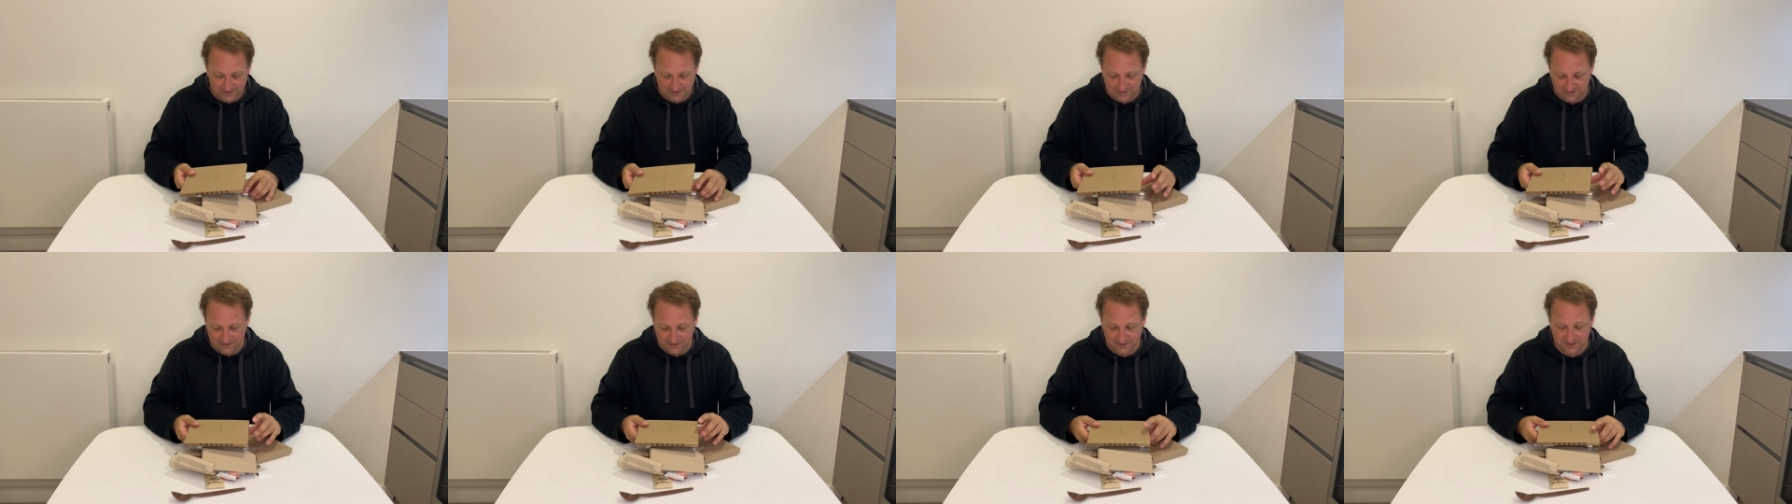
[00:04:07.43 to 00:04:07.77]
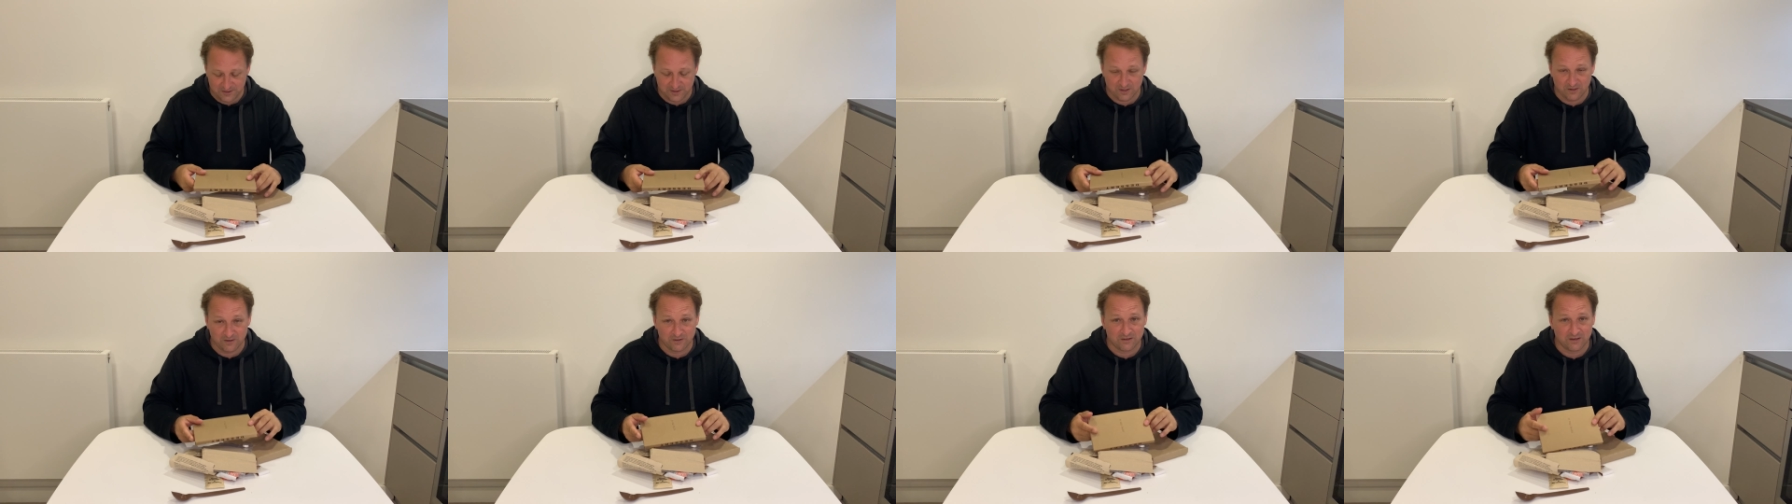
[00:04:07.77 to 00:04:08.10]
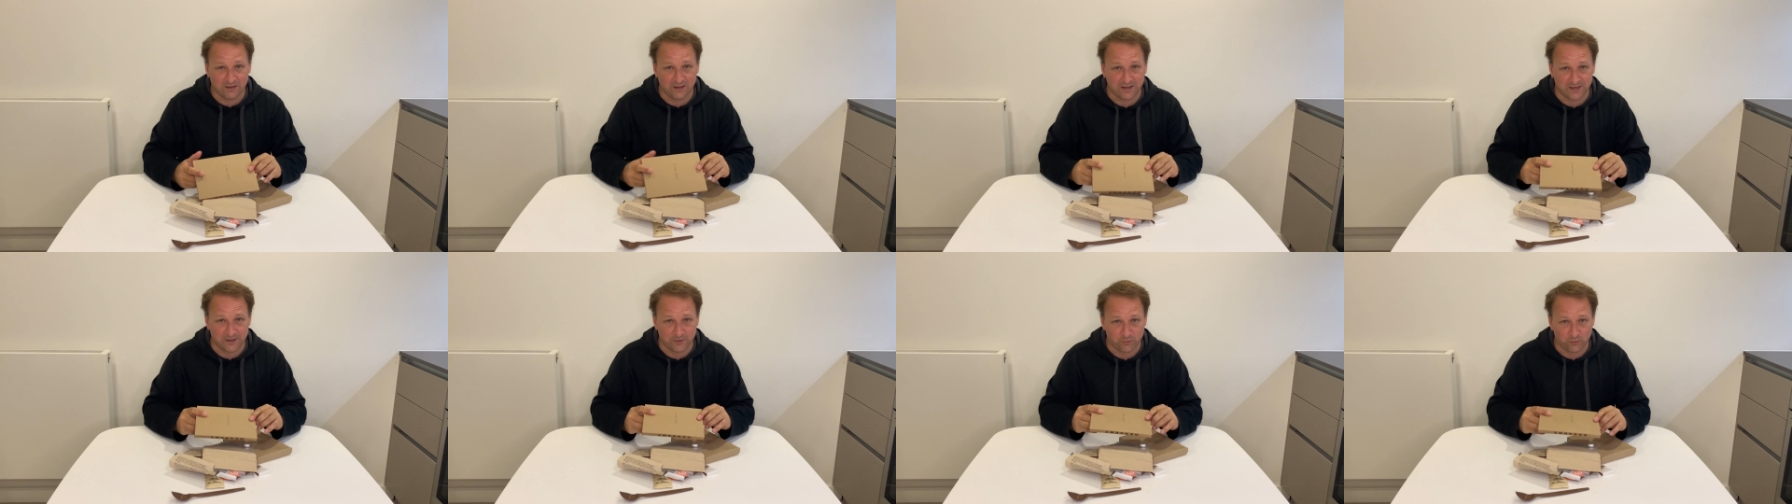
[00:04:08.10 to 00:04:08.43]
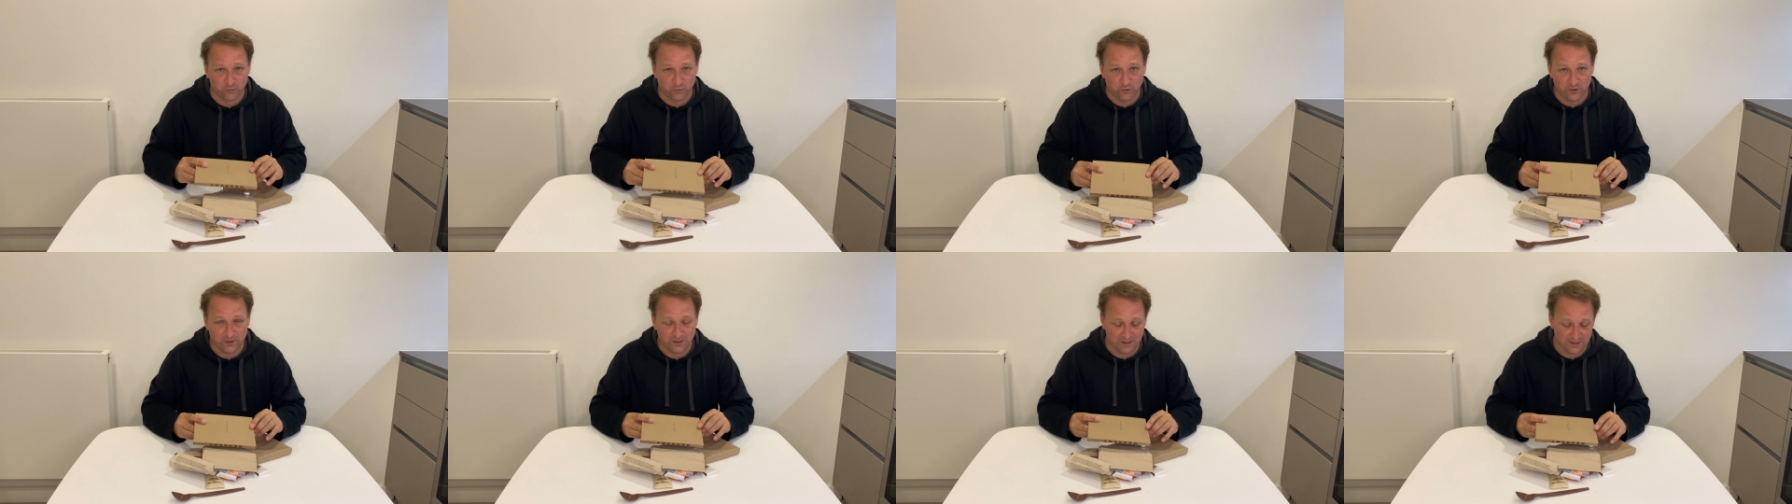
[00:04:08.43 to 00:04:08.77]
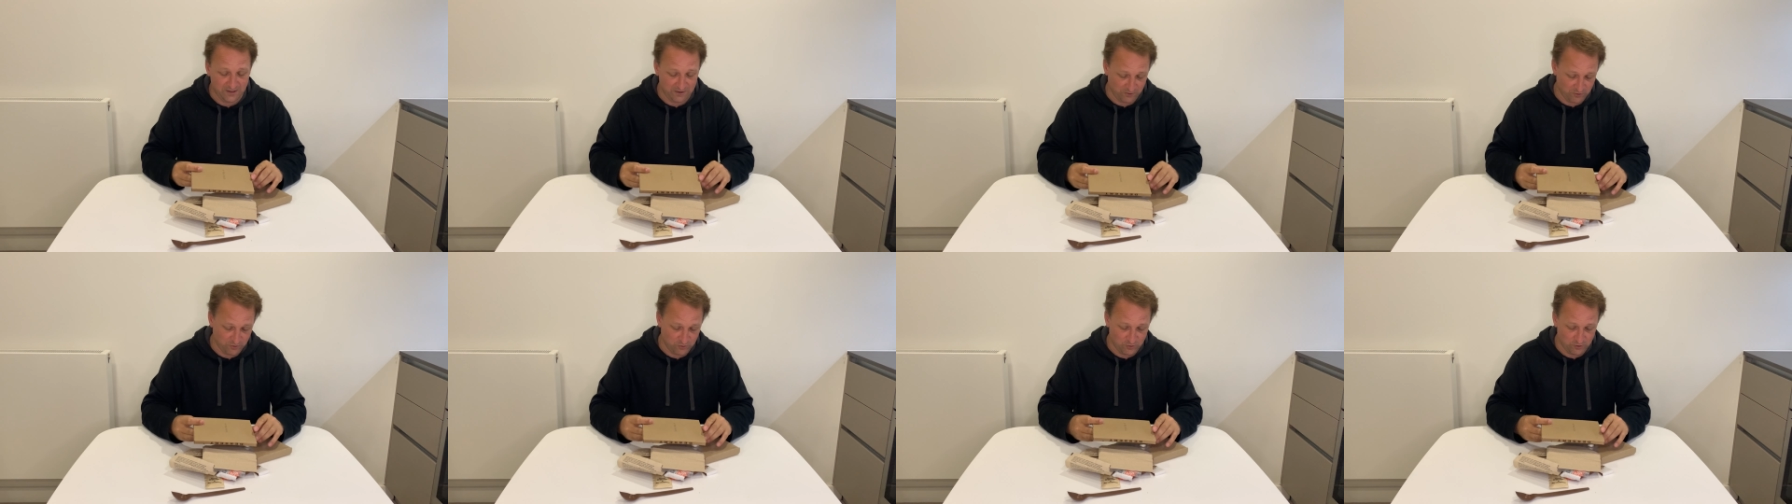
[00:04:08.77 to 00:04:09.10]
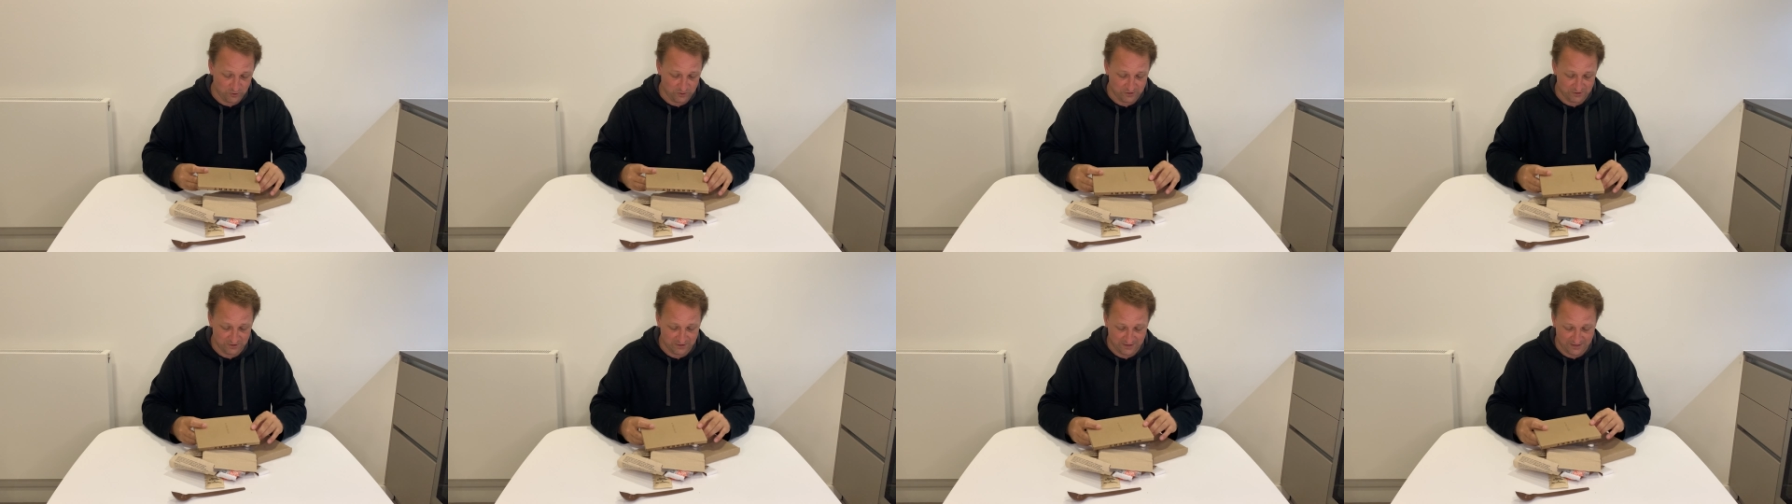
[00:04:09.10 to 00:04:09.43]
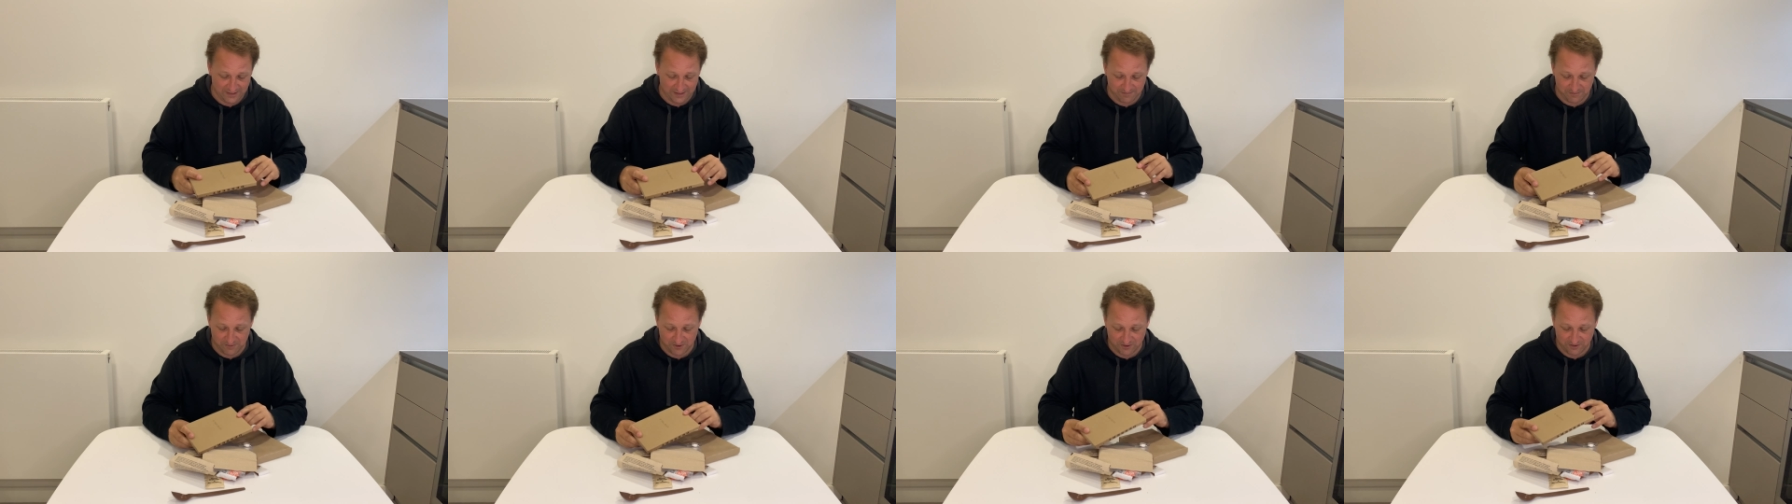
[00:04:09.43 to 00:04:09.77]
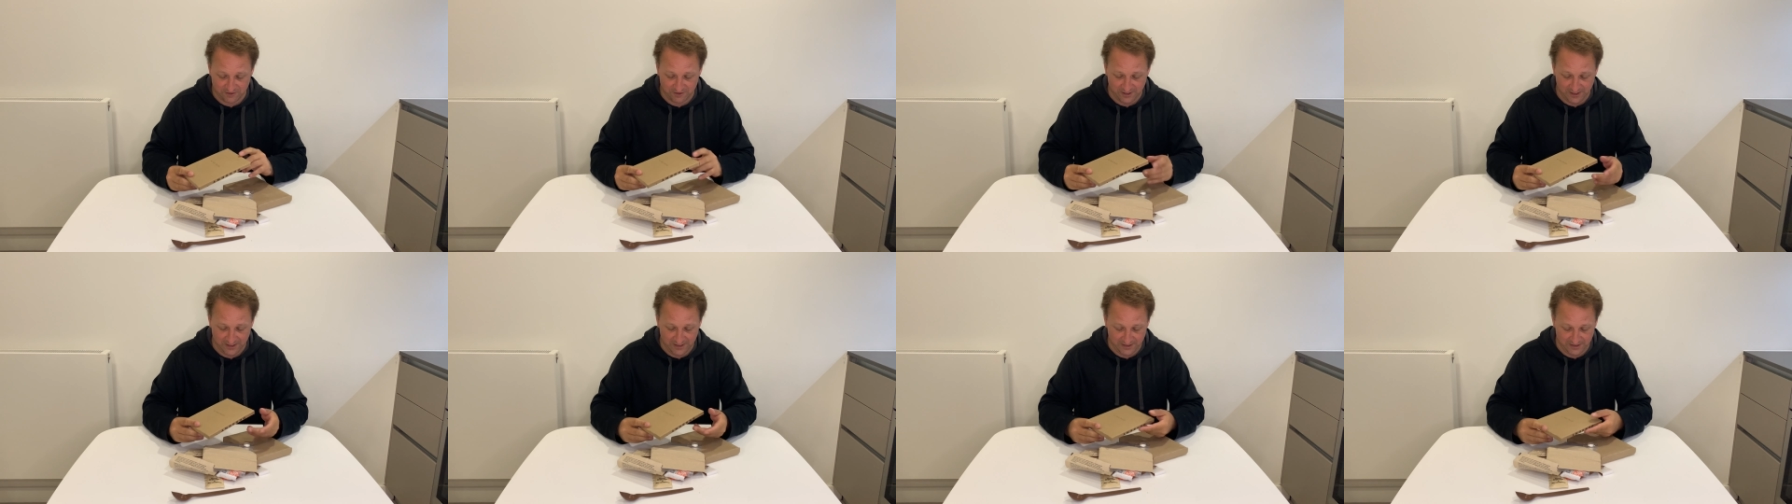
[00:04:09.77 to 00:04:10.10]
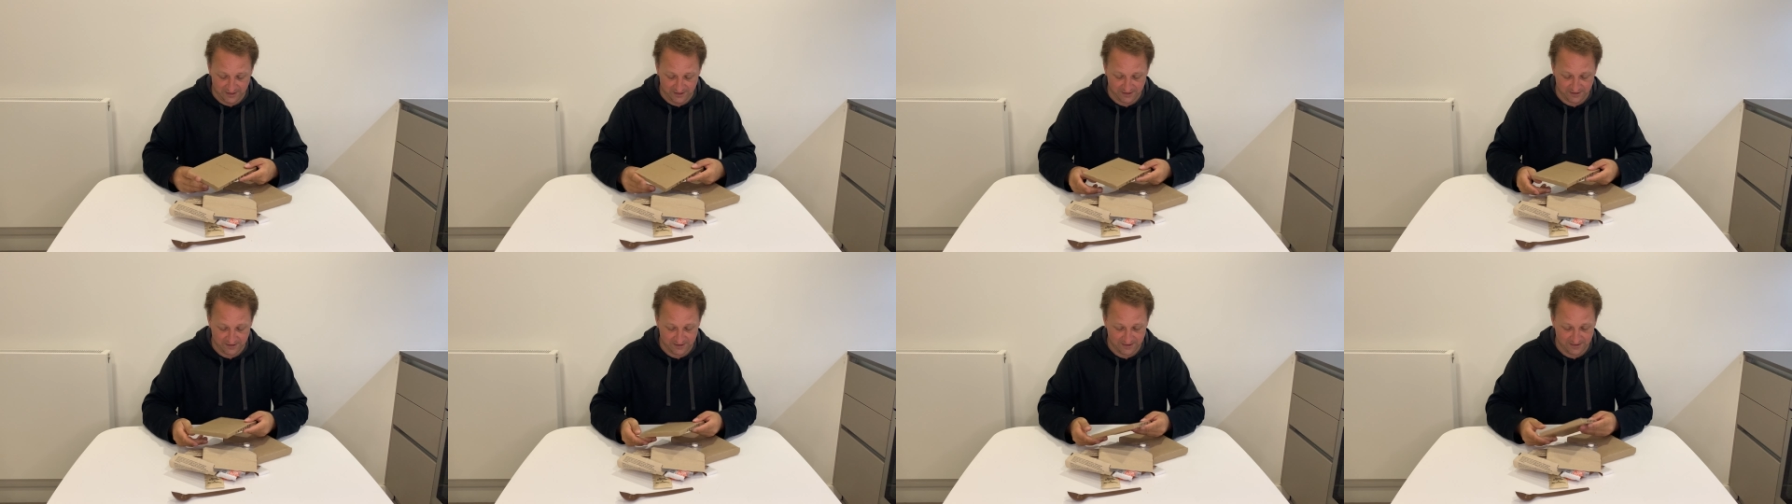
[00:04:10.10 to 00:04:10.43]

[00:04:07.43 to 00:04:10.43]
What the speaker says: These look like really old MRE